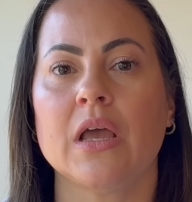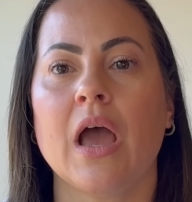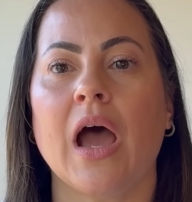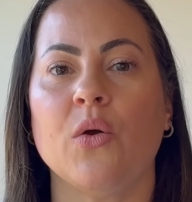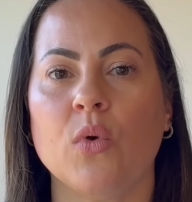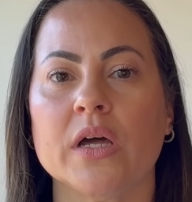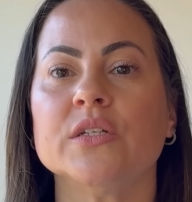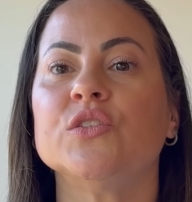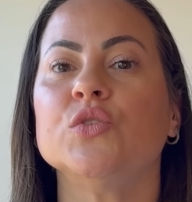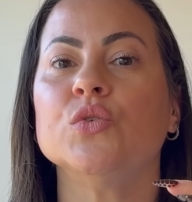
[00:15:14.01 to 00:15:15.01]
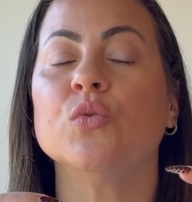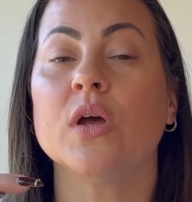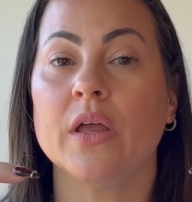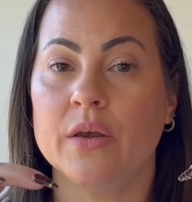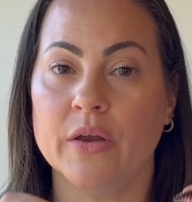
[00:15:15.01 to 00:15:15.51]
I wanted to
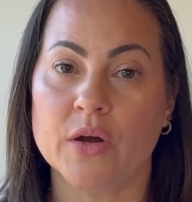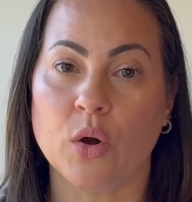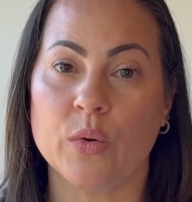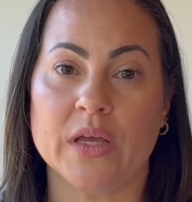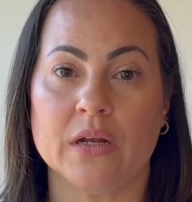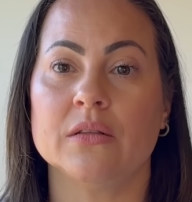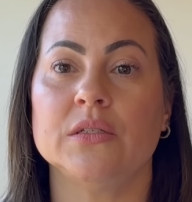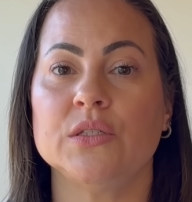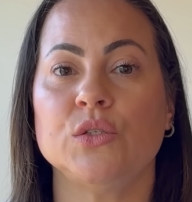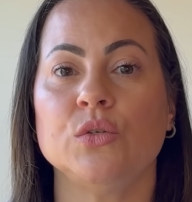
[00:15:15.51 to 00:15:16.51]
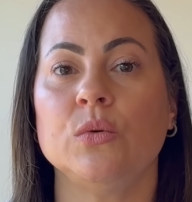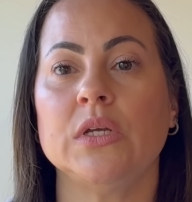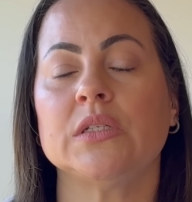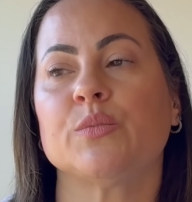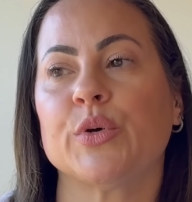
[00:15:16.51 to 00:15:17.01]
narrow in on these 2
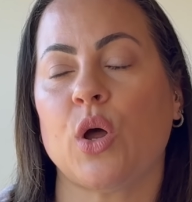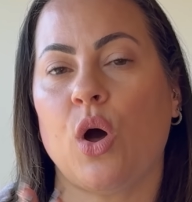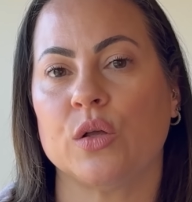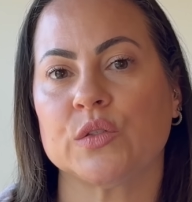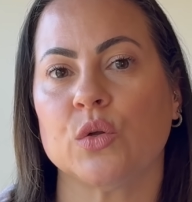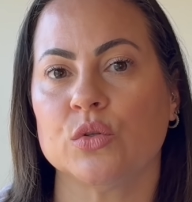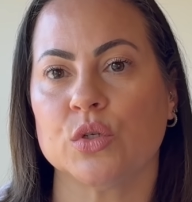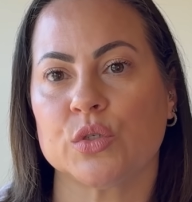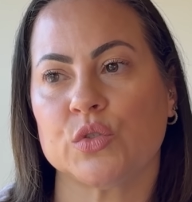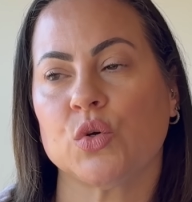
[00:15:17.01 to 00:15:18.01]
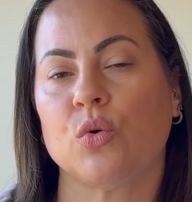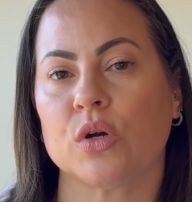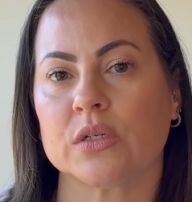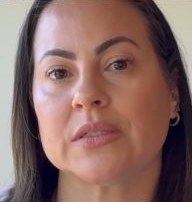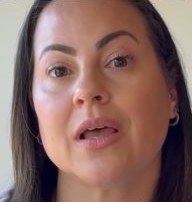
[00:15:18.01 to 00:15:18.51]
weeks, but also look
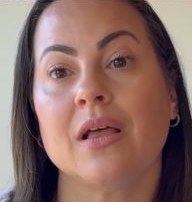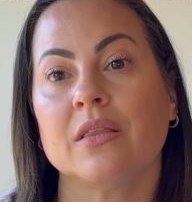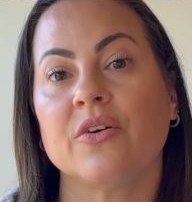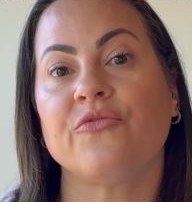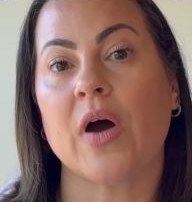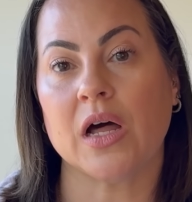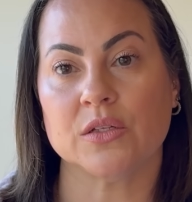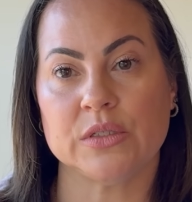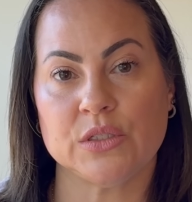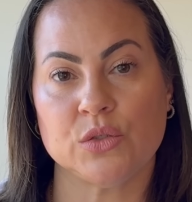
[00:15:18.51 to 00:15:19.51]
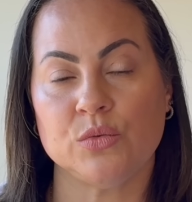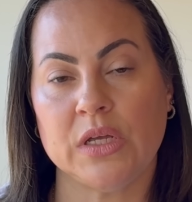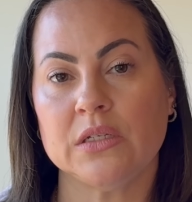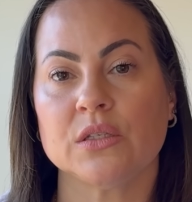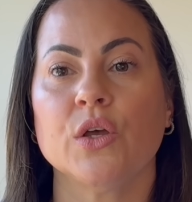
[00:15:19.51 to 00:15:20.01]
towards the following 2
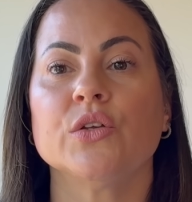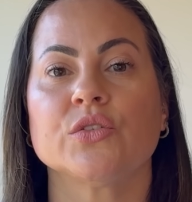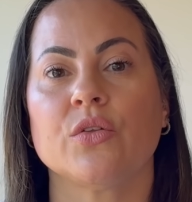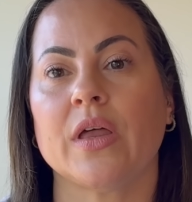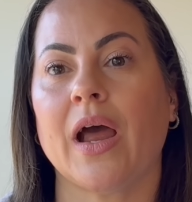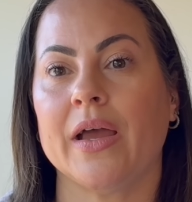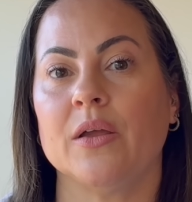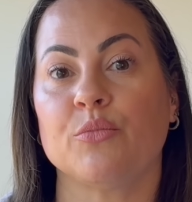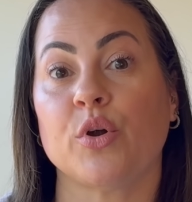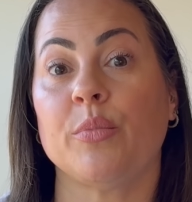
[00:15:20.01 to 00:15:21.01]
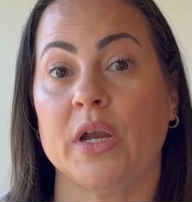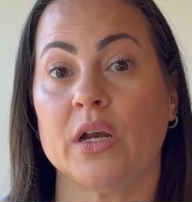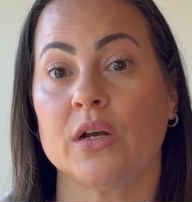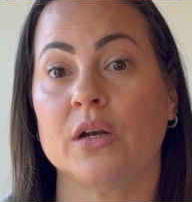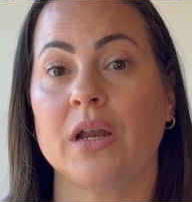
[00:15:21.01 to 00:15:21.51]
weeks so that I am
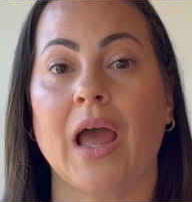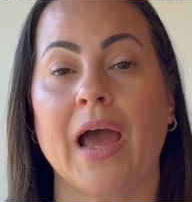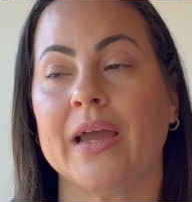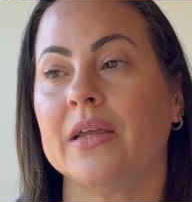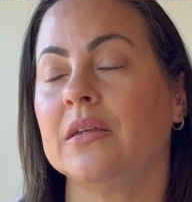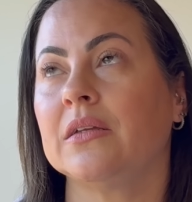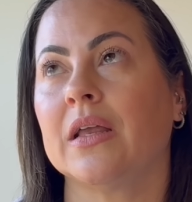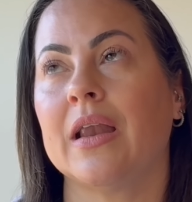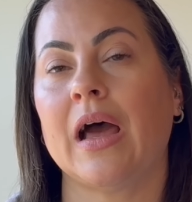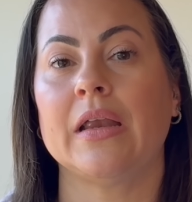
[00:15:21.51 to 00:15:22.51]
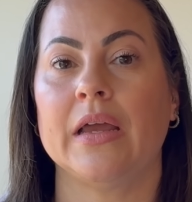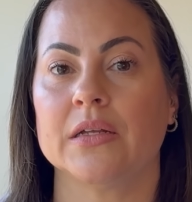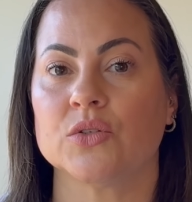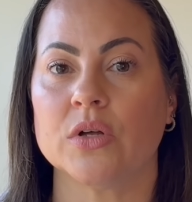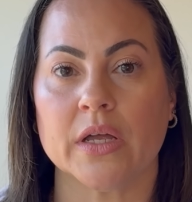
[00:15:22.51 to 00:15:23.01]
prepared. I cannot
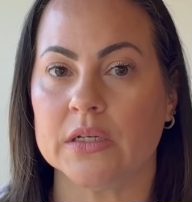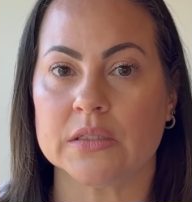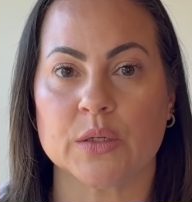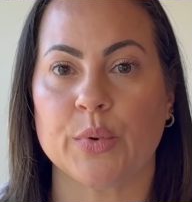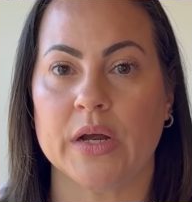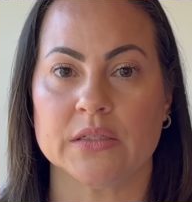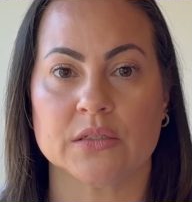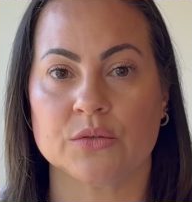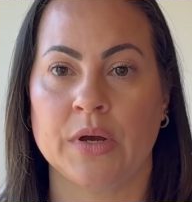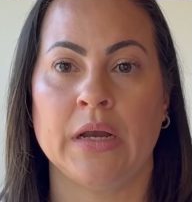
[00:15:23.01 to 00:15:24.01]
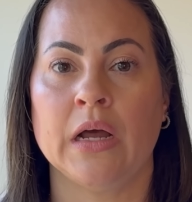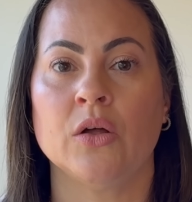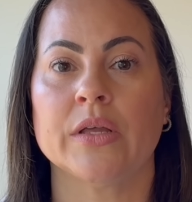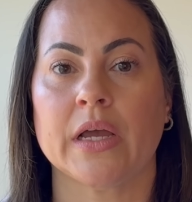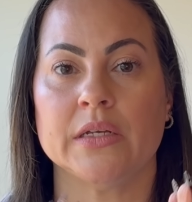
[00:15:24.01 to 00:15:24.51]
handle any surprises right now.
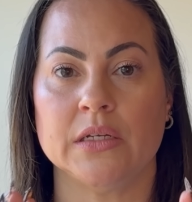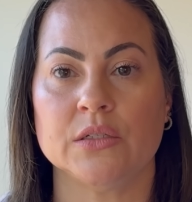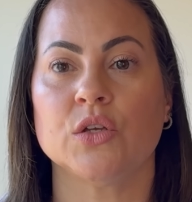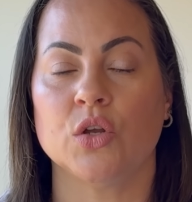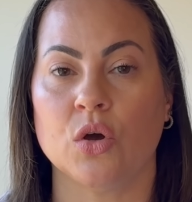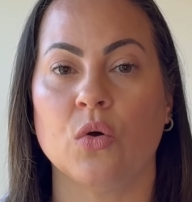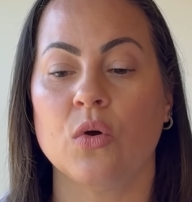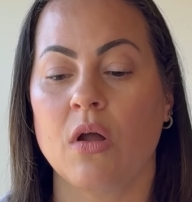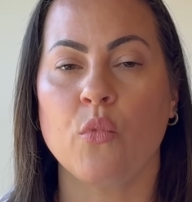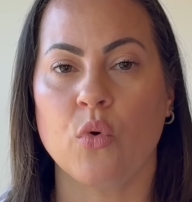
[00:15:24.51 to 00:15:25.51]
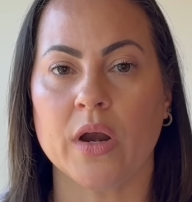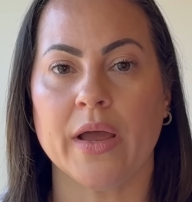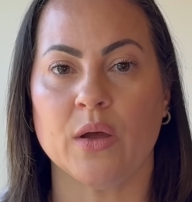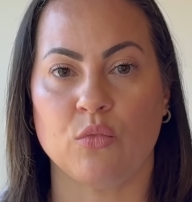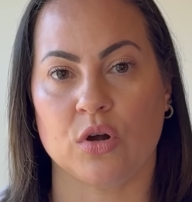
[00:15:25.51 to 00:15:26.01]
Like, I need to know what I
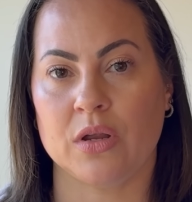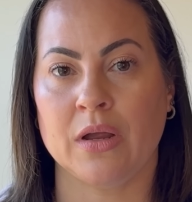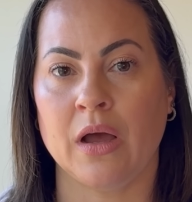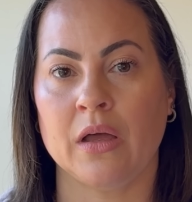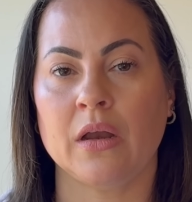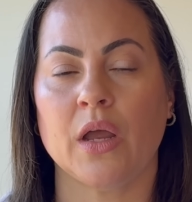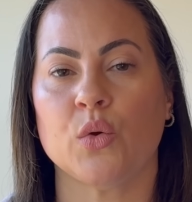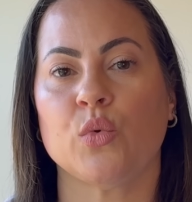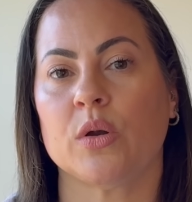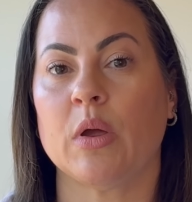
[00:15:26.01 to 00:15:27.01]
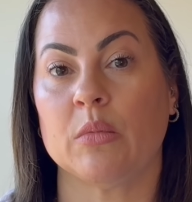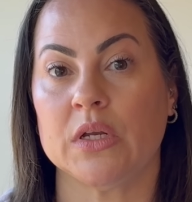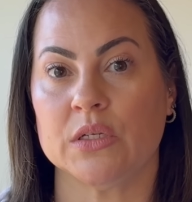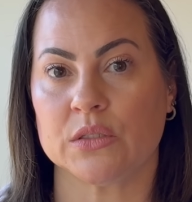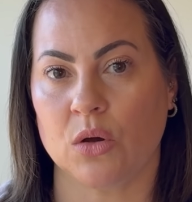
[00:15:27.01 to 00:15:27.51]
am working on and where my
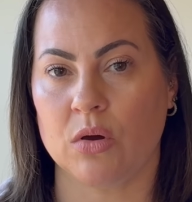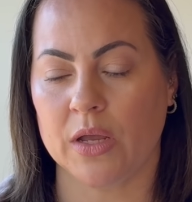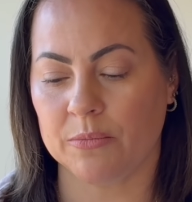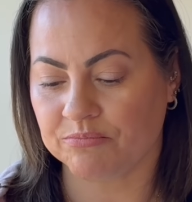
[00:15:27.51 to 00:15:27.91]
money is going.